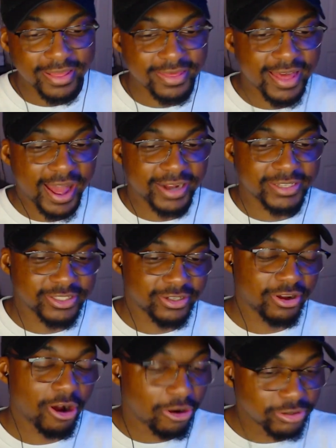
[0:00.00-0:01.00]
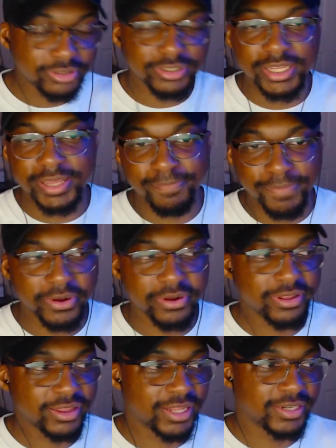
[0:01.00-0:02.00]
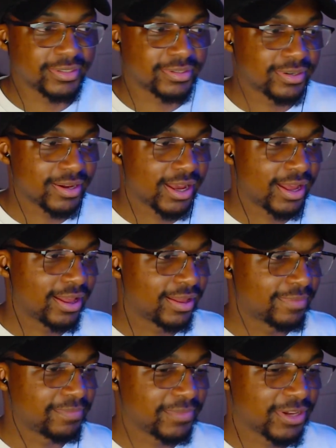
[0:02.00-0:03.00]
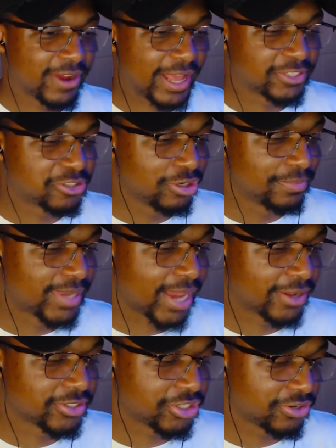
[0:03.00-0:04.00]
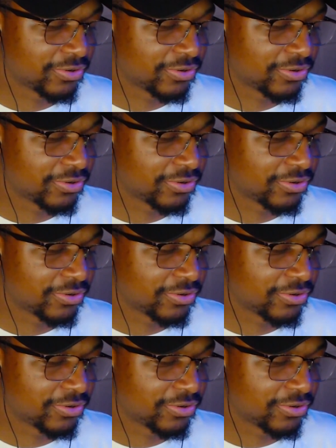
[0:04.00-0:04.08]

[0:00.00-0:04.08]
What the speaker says: that only Bill Clinton, has stooped down to.